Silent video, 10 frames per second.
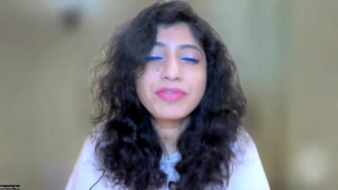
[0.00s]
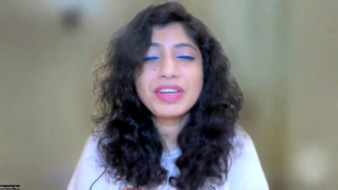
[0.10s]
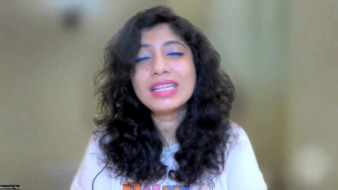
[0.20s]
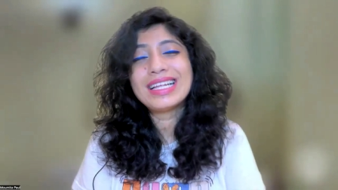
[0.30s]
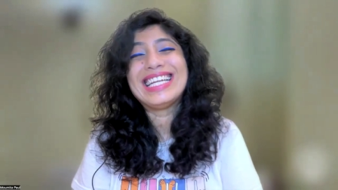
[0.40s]

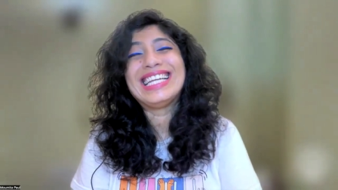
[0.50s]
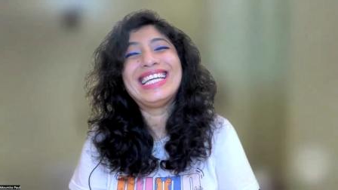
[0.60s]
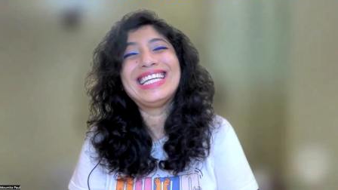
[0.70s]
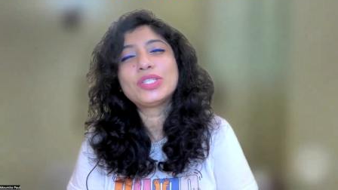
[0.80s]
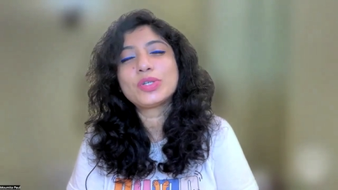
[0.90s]
feel the
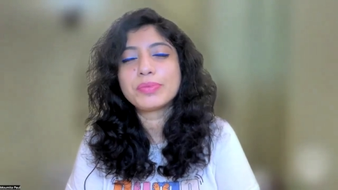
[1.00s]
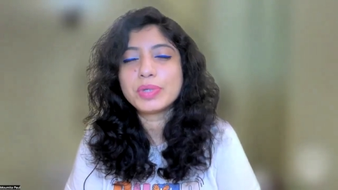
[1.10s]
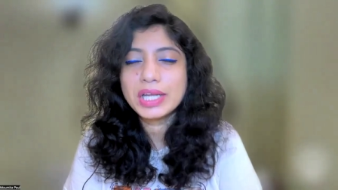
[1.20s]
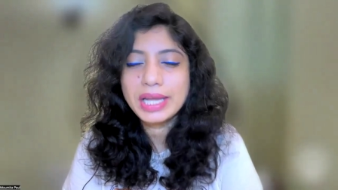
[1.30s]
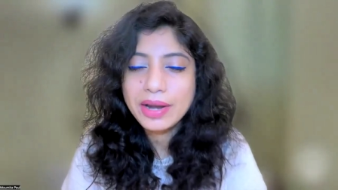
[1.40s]
need to
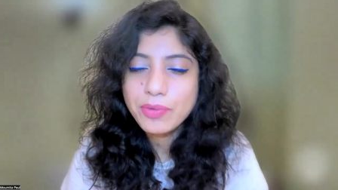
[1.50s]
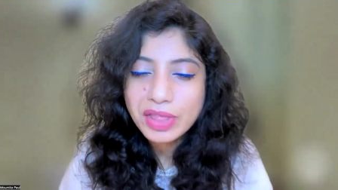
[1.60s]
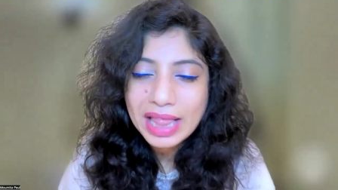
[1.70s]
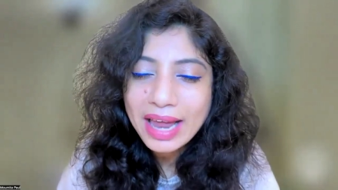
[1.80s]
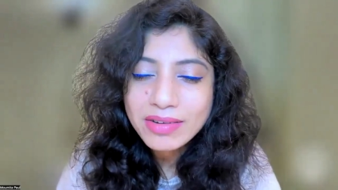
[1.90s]
communicate
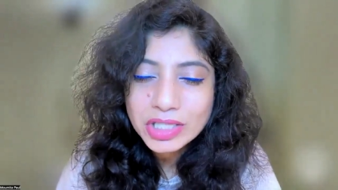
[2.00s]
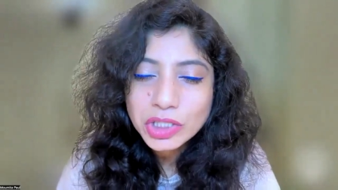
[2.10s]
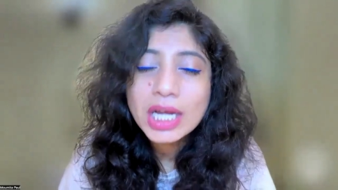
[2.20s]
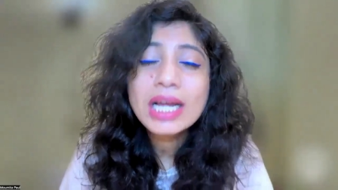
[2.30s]
with language.